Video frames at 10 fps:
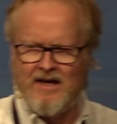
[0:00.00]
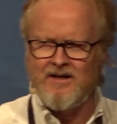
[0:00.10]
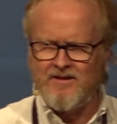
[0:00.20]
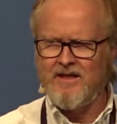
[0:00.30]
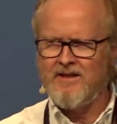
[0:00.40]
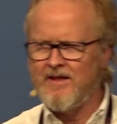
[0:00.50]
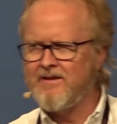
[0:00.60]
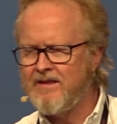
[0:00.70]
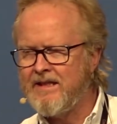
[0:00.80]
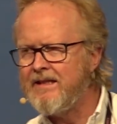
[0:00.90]
I think
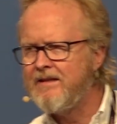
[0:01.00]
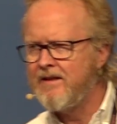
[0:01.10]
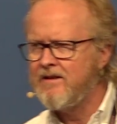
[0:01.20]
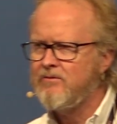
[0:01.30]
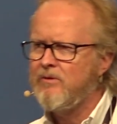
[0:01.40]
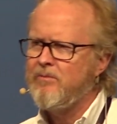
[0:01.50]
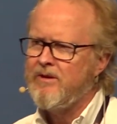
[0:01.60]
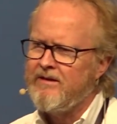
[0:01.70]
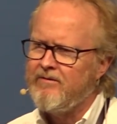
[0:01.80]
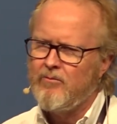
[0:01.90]
that details will be
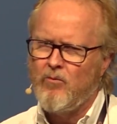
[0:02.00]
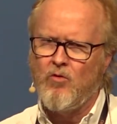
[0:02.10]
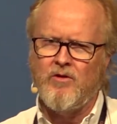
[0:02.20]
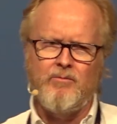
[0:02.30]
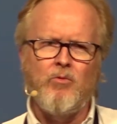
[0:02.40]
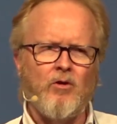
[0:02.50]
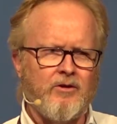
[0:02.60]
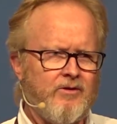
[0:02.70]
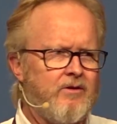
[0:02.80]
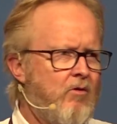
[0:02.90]
even more
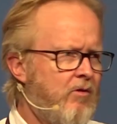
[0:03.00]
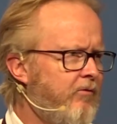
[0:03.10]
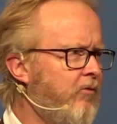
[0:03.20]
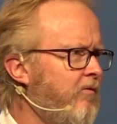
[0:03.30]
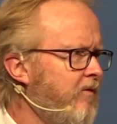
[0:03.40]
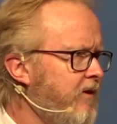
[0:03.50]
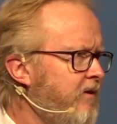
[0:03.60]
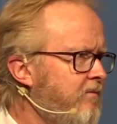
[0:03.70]
important going forward.